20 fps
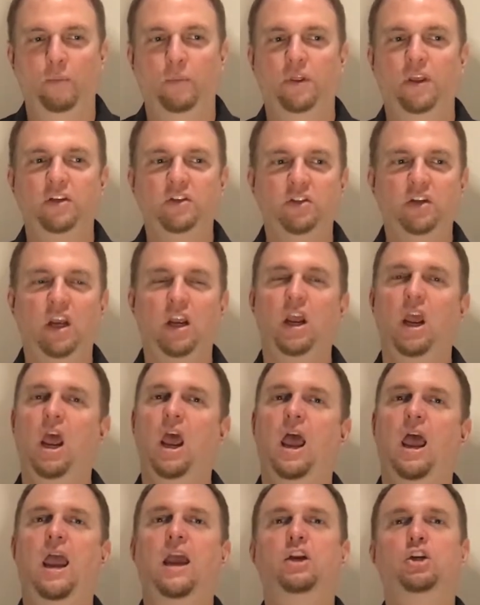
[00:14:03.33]
But this is
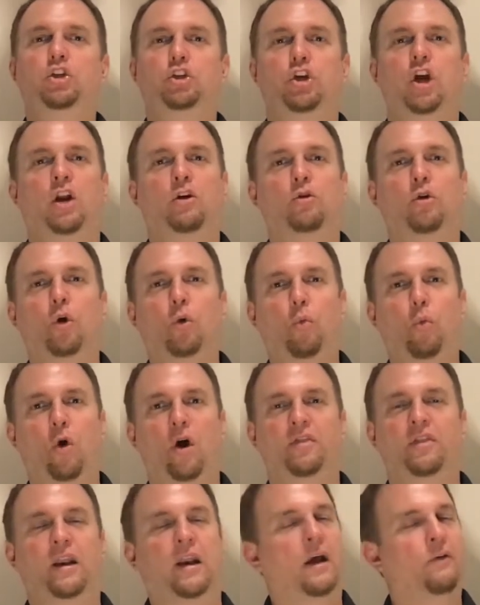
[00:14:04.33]
a general
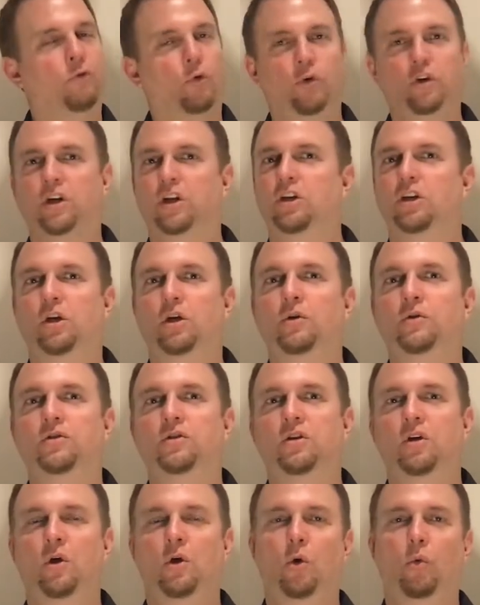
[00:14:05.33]
one that everyone can
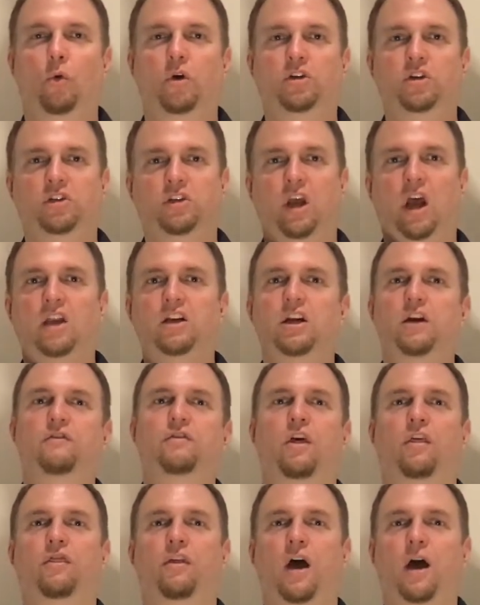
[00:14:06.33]
use, which is the idea of
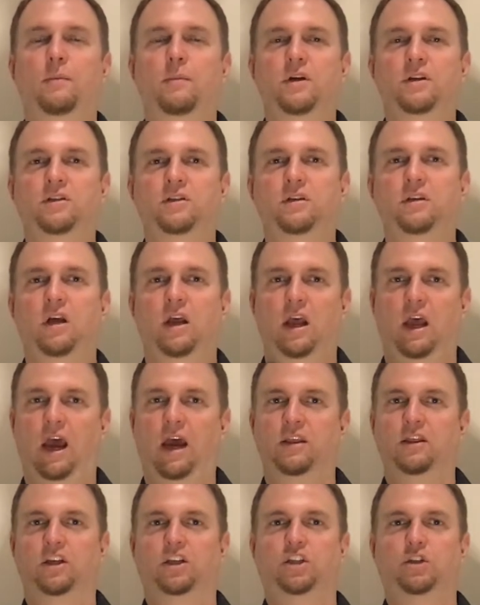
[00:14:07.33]
the thymus
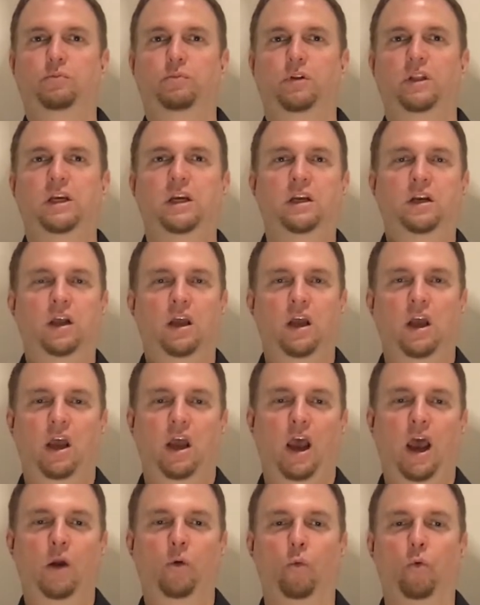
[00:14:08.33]
and the spleen,
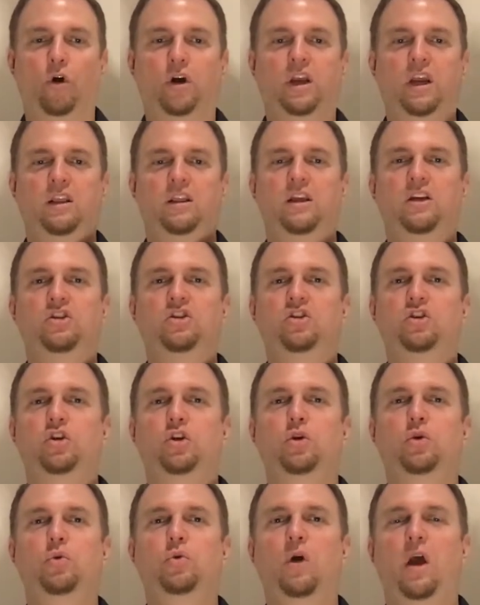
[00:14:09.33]
and working these
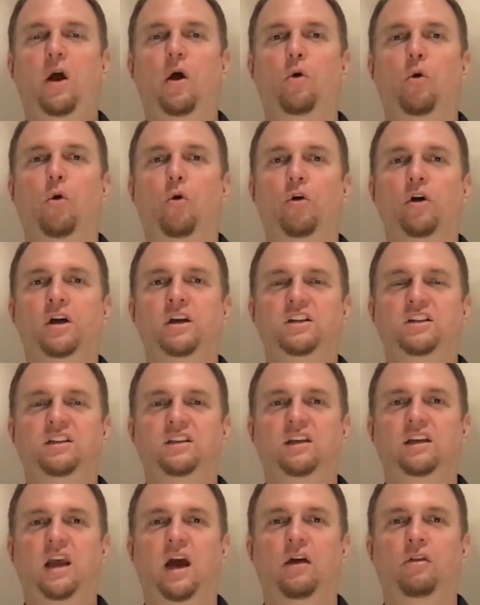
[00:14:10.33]
two organs
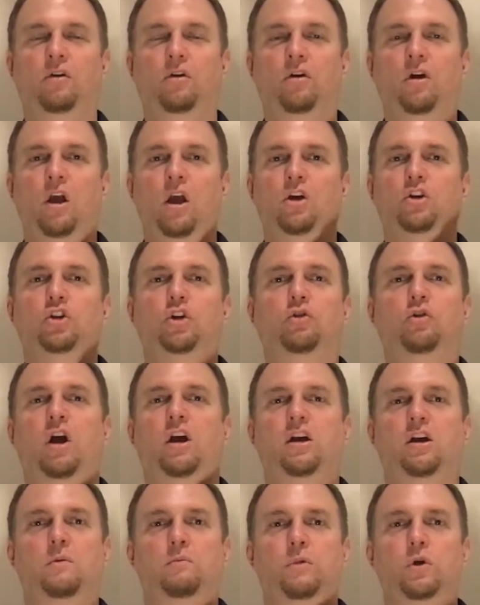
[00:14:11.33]
together to
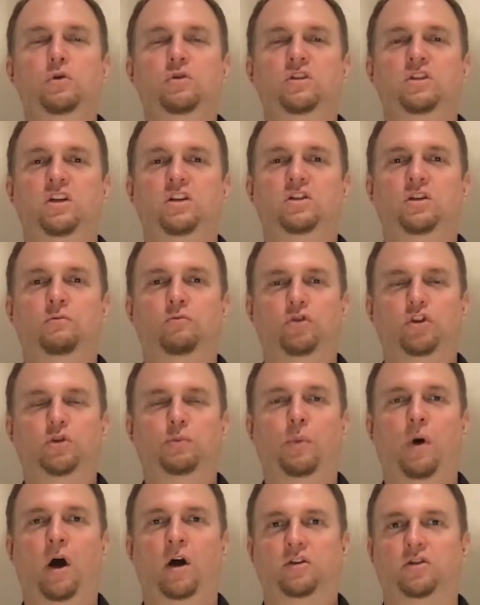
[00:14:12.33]
create an immune system
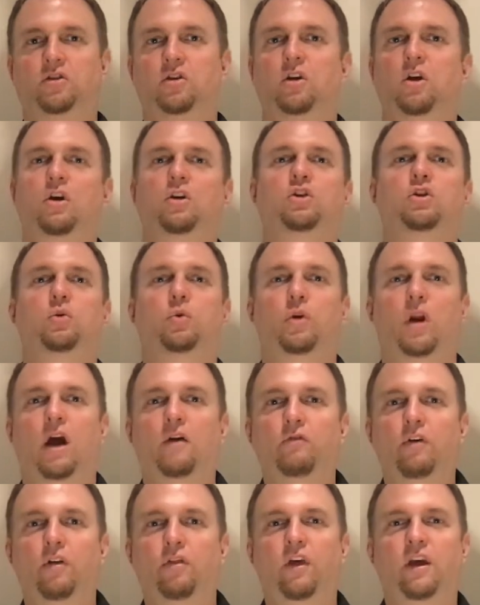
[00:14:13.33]
response to
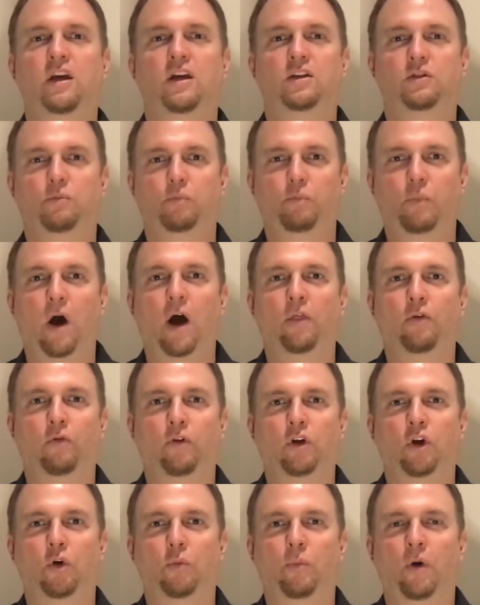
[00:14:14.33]
whatever thing is
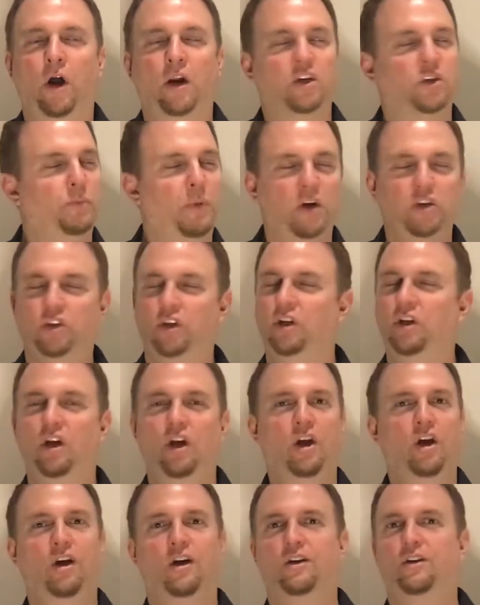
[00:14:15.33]
bothering your body, especially
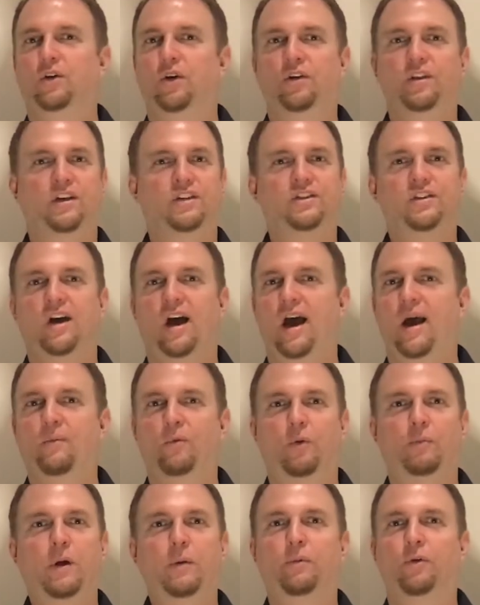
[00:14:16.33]
during this time
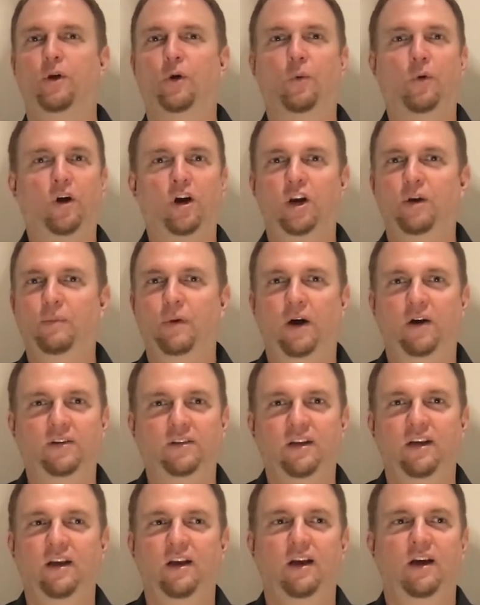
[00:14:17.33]
where people are worried
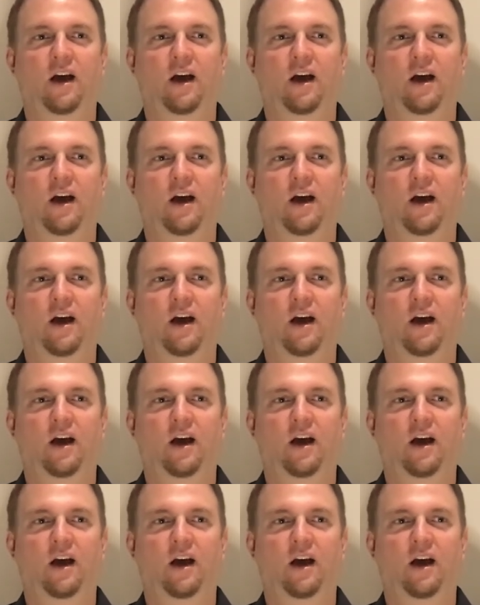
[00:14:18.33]
about